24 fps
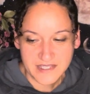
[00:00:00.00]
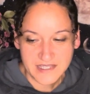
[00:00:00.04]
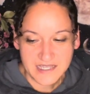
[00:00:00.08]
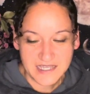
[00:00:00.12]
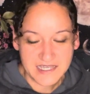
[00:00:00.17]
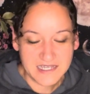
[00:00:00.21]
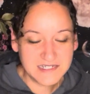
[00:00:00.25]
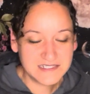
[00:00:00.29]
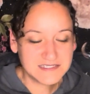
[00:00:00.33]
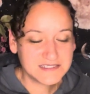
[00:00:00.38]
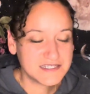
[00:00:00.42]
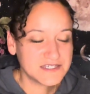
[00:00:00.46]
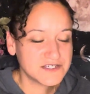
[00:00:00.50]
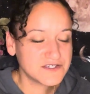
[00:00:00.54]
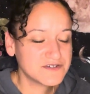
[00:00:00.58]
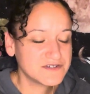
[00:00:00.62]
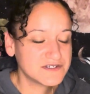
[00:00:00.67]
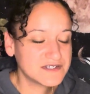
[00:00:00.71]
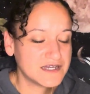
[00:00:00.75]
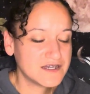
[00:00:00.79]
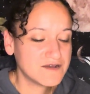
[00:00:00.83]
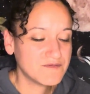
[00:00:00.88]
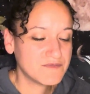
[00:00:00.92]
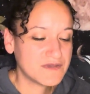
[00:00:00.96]
And it's like, you're
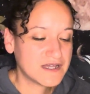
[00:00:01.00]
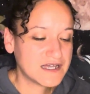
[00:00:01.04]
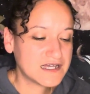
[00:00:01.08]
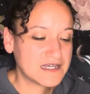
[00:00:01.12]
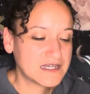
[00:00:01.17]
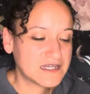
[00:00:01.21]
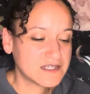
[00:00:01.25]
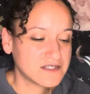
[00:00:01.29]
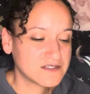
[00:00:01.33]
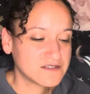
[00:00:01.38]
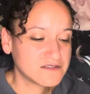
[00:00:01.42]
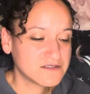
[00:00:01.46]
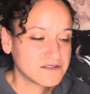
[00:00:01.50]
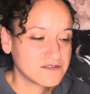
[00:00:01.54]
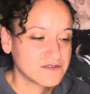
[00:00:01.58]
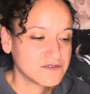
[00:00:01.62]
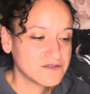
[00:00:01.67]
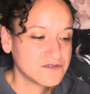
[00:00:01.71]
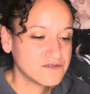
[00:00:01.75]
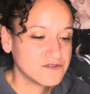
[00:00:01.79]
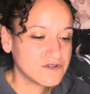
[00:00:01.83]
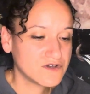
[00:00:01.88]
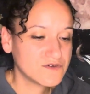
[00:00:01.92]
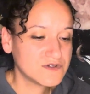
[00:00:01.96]
not mad.
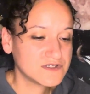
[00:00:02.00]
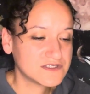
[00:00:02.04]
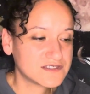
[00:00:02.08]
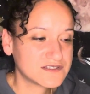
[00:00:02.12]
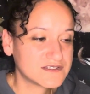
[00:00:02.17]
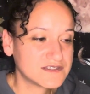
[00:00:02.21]
You know it's